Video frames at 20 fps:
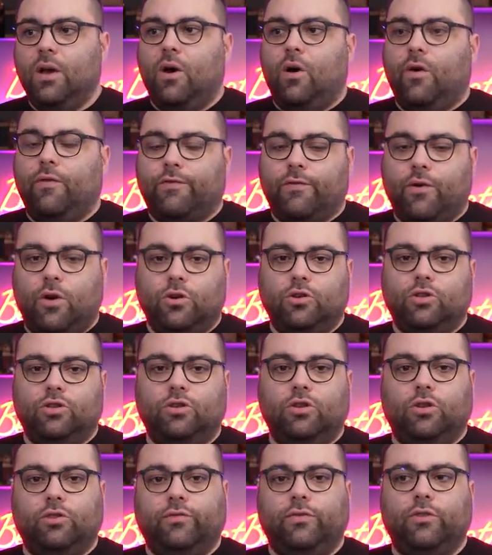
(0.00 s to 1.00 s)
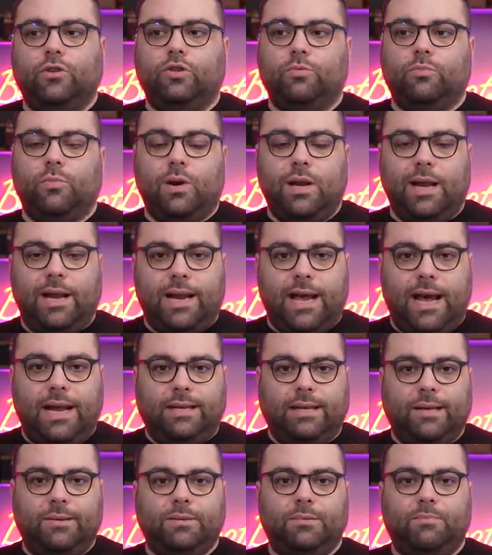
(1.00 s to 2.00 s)
Of course, not for smaller
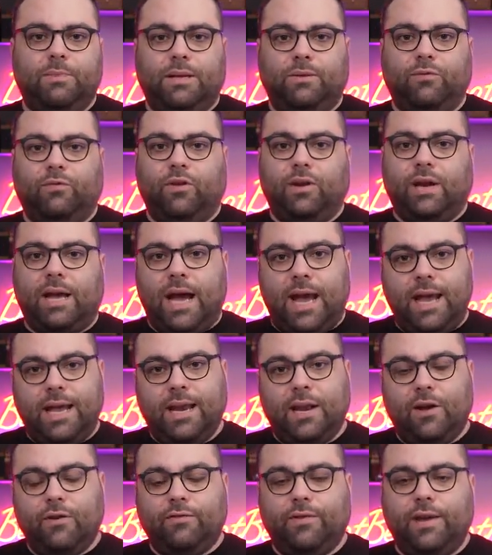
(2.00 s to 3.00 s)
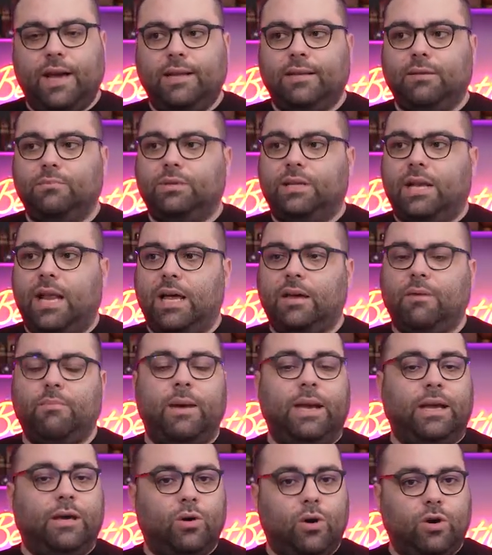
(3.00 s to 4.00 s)
items, but for higher AOV items like
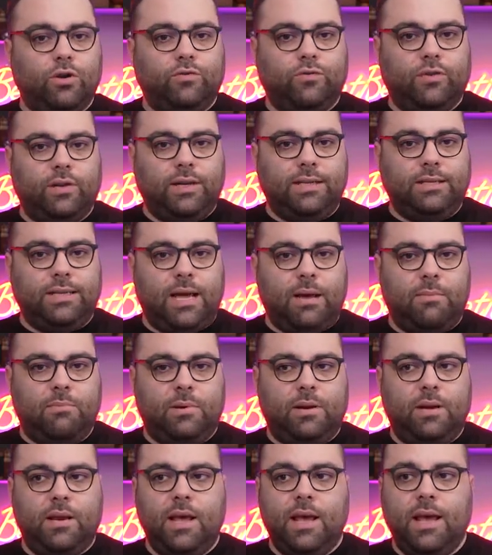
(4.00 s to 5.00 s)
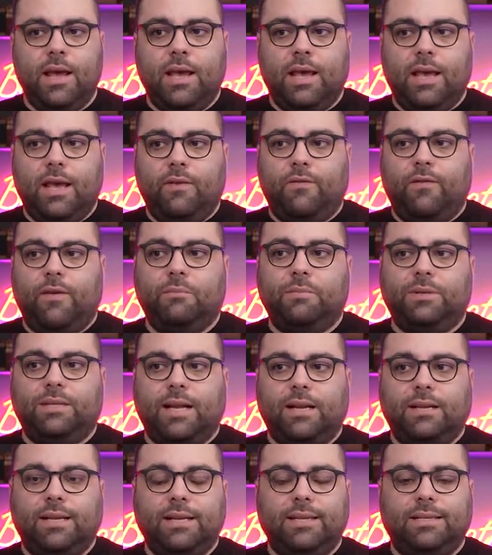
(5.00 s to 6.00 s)
my course, for example, if I'm
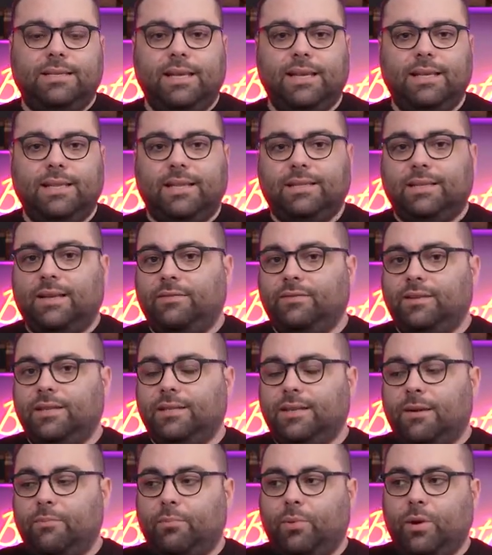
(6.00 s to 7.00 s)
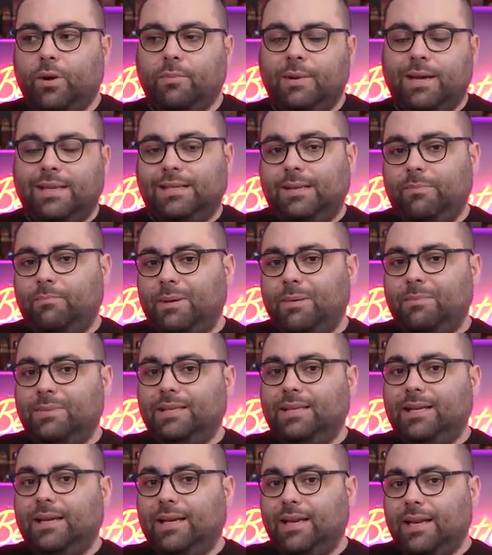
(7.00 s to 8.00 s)
starting seeing that after some point my CPM
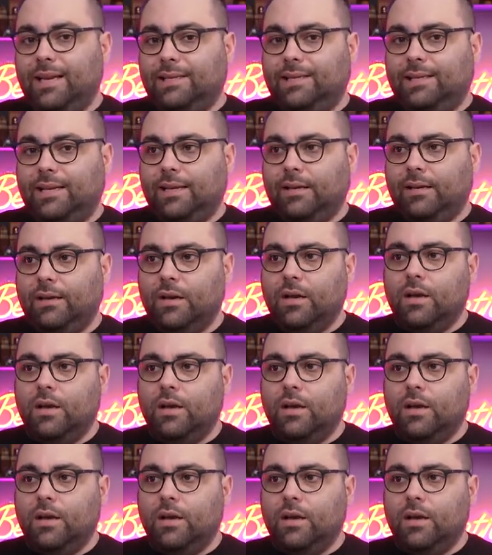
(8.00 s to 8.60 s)
is increasing,